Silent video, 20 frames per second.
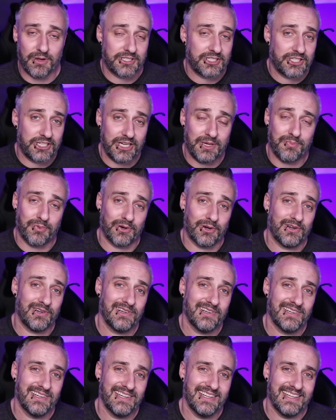cheaper
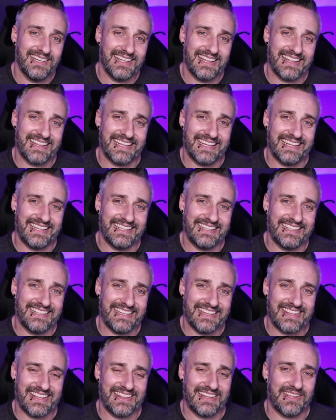than
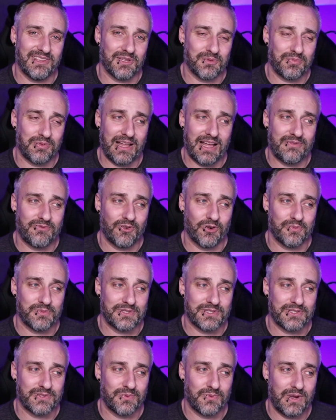the other
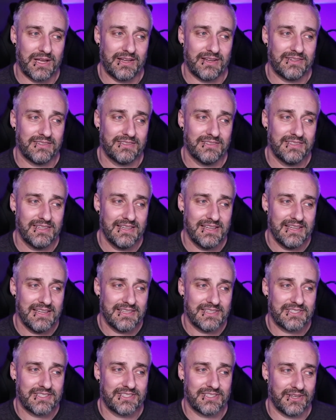platforms as well.
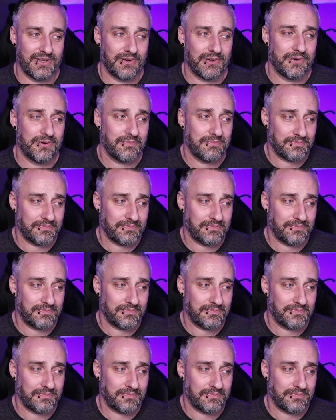So